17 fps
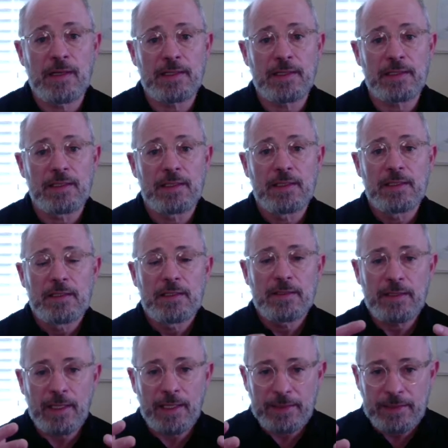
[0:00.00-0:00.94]
the body.
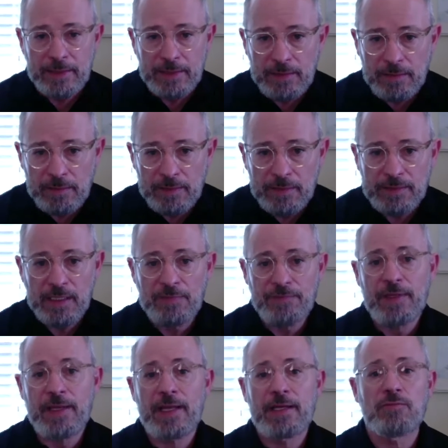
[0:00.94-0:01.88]
The idea is that
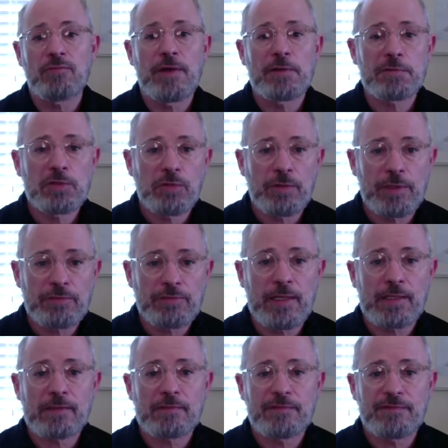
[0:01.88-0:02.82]
if you had a respiratory
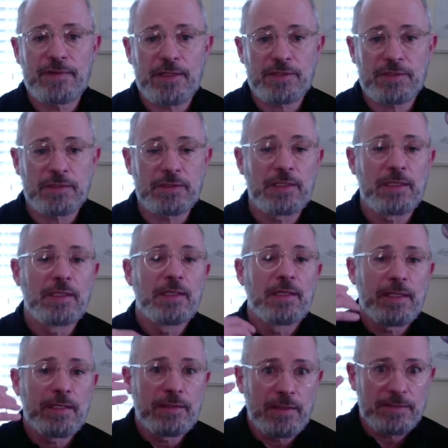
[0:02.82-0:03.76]
tract infection,
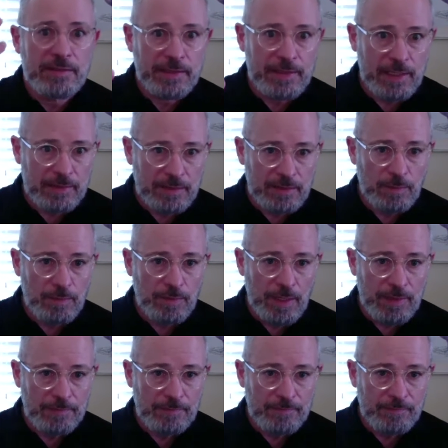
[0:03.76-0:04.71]
it doesn't get to your
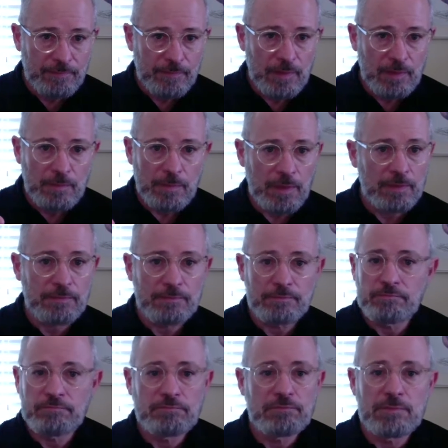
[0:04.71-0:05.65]
brain. But
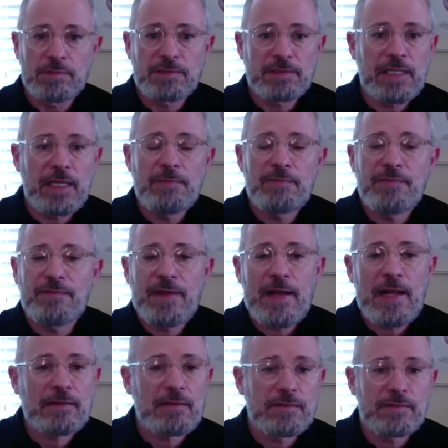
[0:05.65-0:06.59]
the same
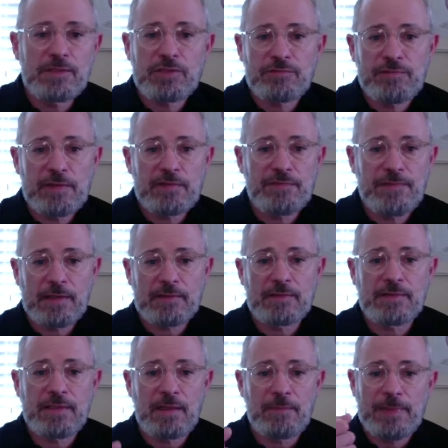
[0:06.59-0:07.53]
factors and stress
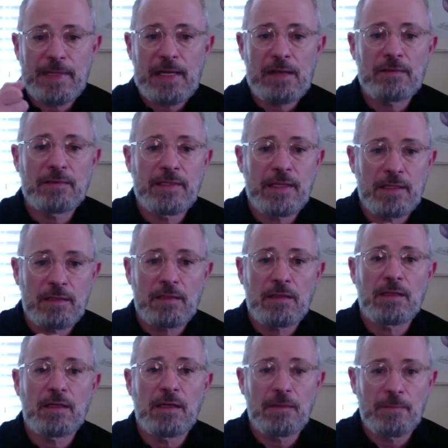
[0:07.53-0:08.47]
factors that pound down on
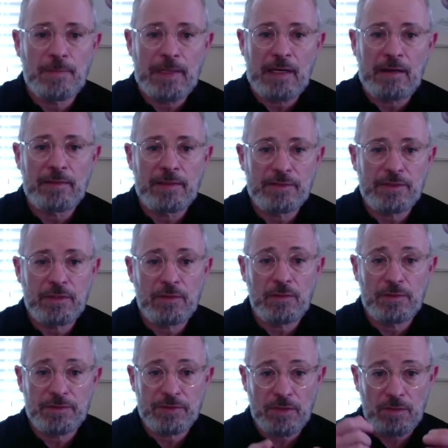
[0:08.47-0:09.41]
our gut barriers can
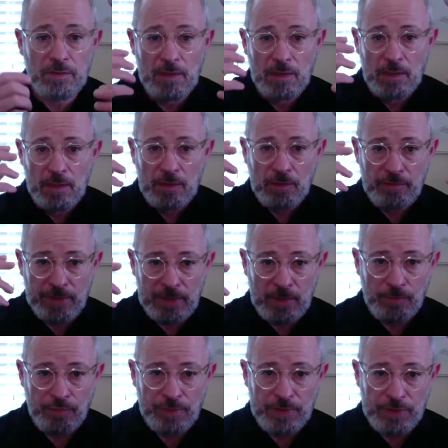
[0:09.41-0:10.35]
also create a
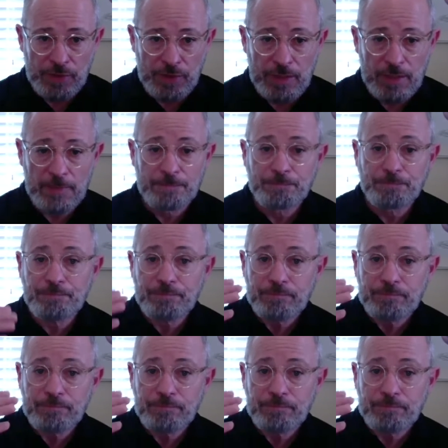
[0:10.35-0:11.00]
breach here.